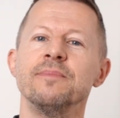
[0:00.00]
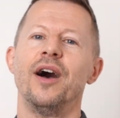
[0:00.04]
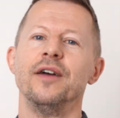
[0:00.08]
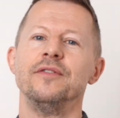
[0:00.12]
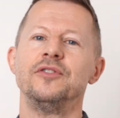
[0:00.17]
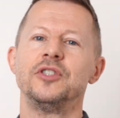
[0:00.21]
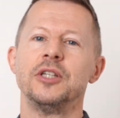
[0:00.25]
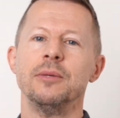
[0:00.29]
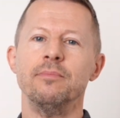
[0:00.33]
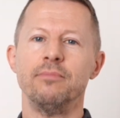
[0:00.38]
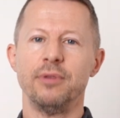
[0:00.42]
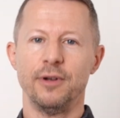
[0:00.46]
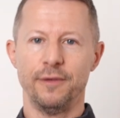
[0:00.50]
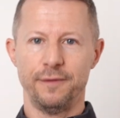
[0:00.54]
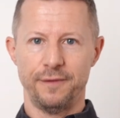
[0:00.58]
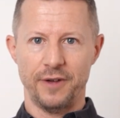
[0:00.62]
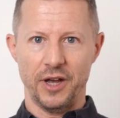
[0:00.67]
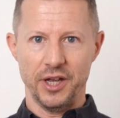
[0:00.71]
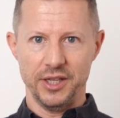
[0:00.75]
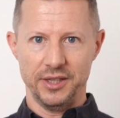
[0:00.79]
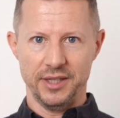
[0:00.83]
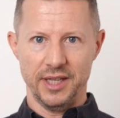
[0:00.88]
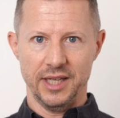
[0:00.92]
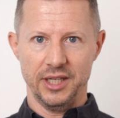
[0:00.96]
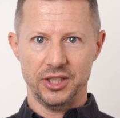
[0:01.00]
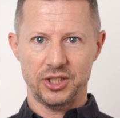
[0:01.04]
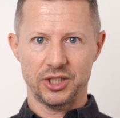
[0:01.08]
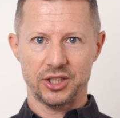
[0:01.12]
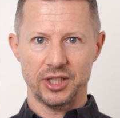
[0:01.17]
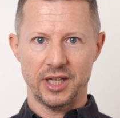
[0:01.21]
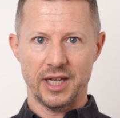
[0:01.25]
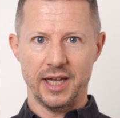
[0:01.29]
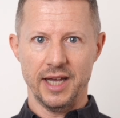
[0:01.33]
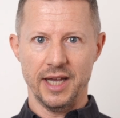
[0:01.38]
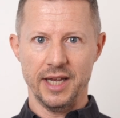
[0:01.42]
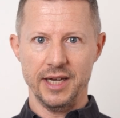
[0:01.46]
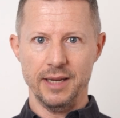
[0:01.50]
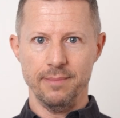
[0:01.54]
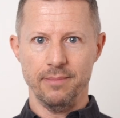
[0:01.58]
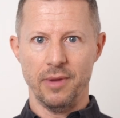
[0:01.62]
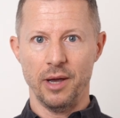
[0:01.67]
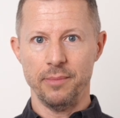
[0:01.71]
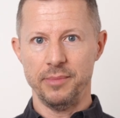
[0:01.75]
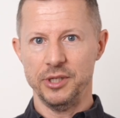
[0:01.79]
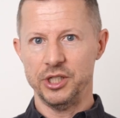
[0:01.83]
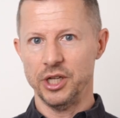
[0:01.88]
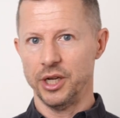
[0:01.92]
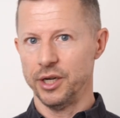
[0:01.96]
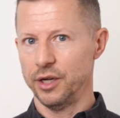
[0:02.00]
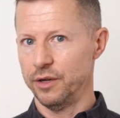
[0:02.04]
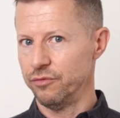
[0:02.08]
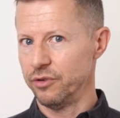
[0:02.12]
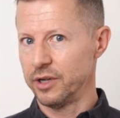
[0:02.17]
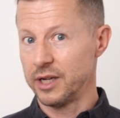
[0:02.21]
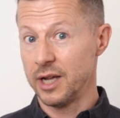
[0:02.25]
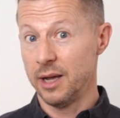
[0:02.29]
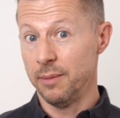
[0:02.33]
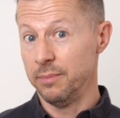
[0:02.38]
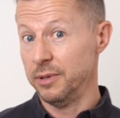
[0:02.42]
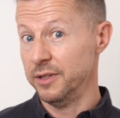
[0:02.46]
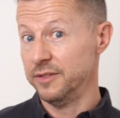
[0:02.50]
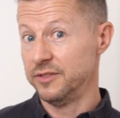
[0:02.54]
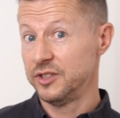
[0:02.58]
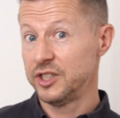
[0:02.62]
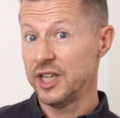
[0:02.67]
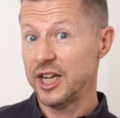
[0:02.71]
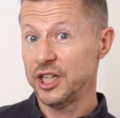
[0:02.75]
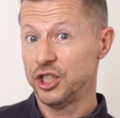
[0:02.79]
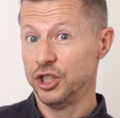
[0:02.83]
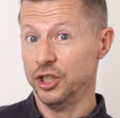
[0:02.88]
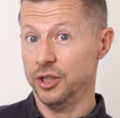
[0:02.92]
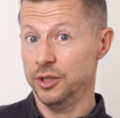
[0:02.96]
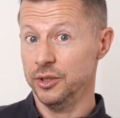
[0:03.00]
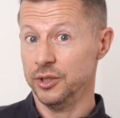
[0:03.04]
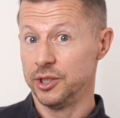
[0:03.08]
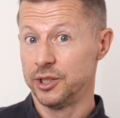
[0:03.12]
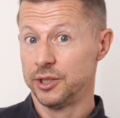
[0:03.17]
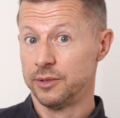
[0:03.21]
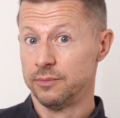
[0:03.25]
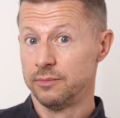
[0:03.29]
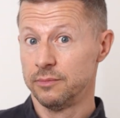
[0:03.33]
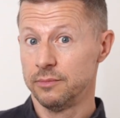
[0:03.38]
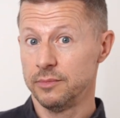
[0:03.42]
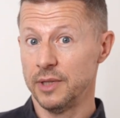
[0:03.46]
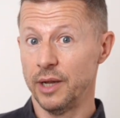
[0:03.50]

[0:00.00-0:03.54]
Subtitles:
I've simplified this, and it might be done over a couple of sessions.